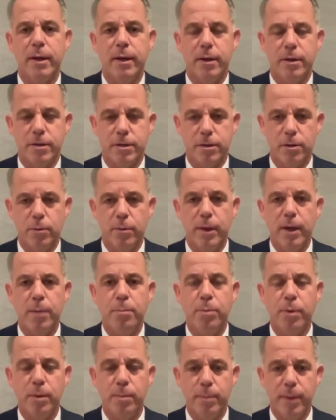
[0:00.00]
So we are
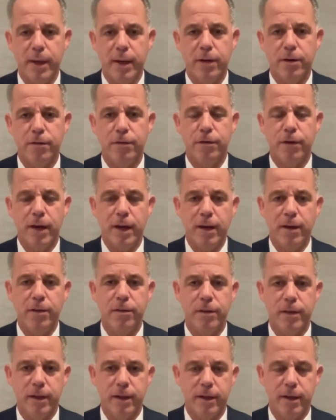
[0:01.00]
prepared for
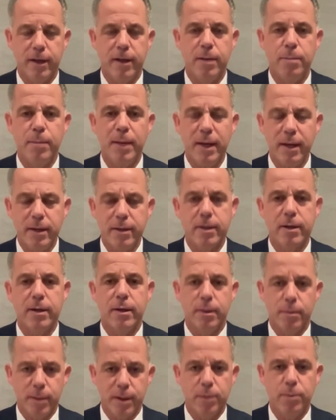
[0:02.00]
anything at any minute,
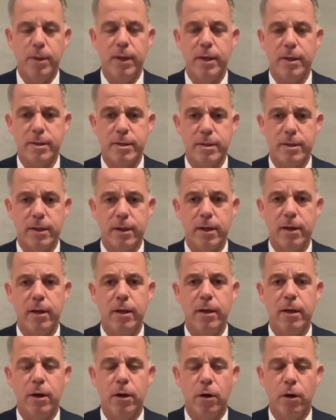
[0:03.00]
but we are still
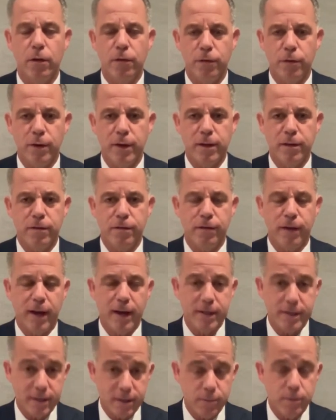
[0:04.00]
offering the
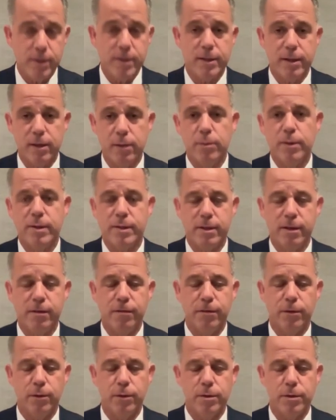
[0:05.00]
flights and we still
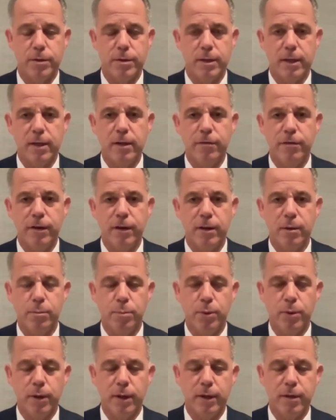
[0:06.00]
receive also significant
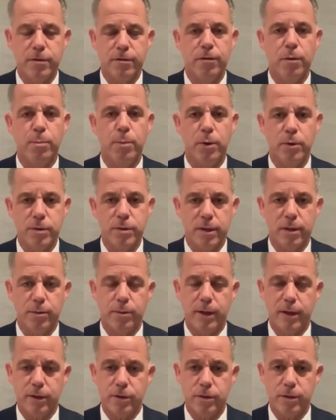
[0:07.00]
bookings for both
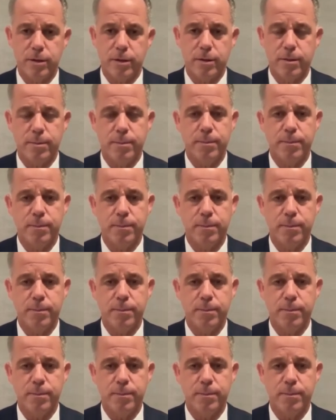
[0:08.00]
directions.